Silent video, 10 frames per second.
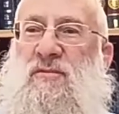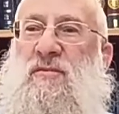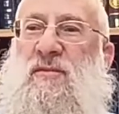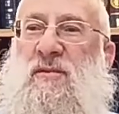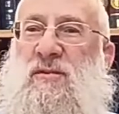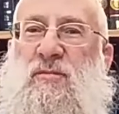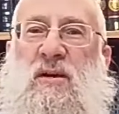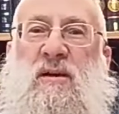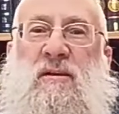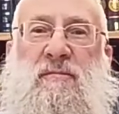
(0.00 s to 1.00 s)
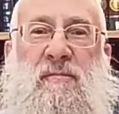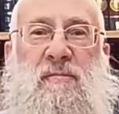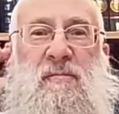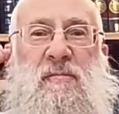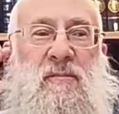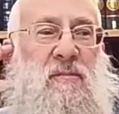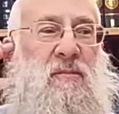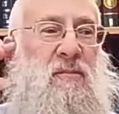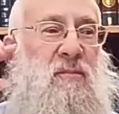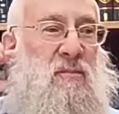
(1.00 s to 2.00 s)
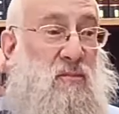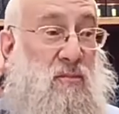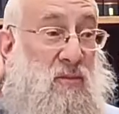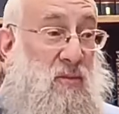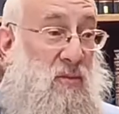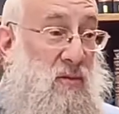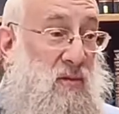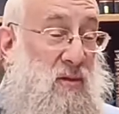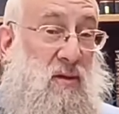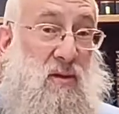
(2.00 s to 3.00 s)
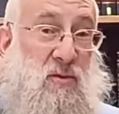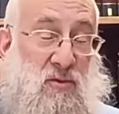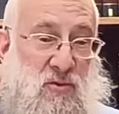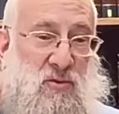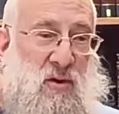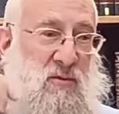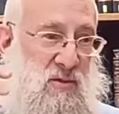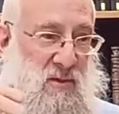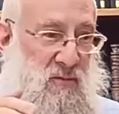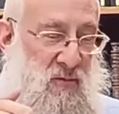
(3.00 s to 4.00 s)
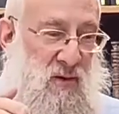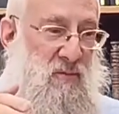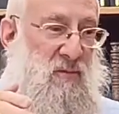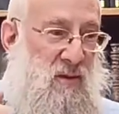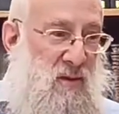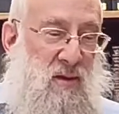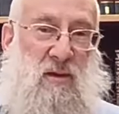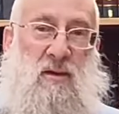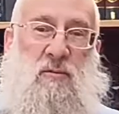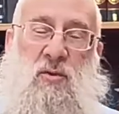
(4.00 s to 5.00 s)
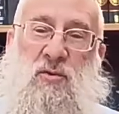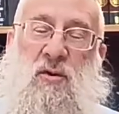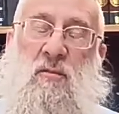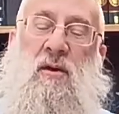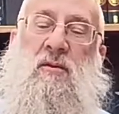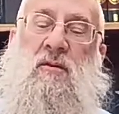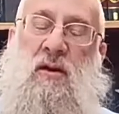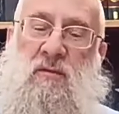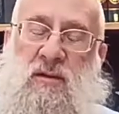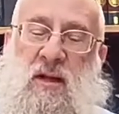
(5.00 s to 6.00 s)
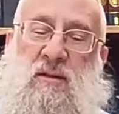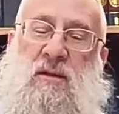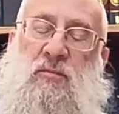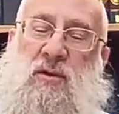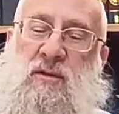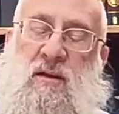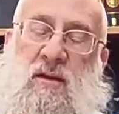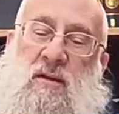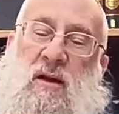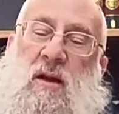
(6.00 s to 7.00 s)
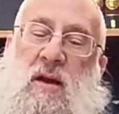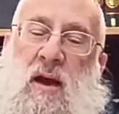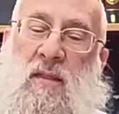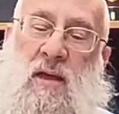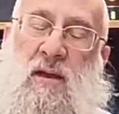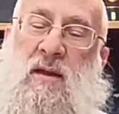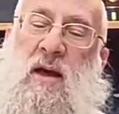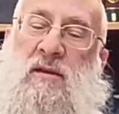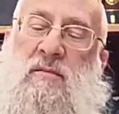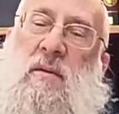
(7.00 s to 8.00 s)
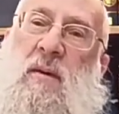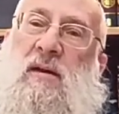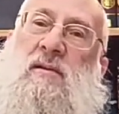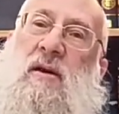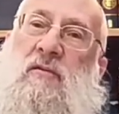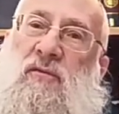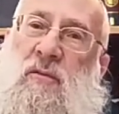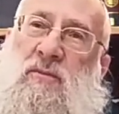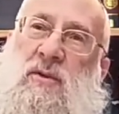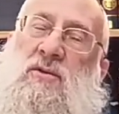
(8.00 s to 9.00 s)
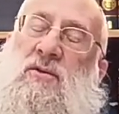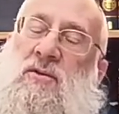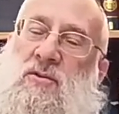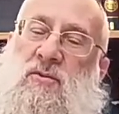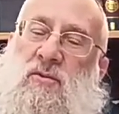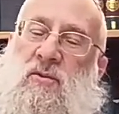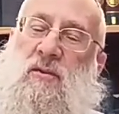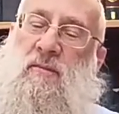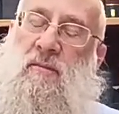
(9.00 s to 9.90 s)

smicha? Yeshua received from Moshe Rabbeinu, right? He put his hand, and then it has to be passed on from teacher to student.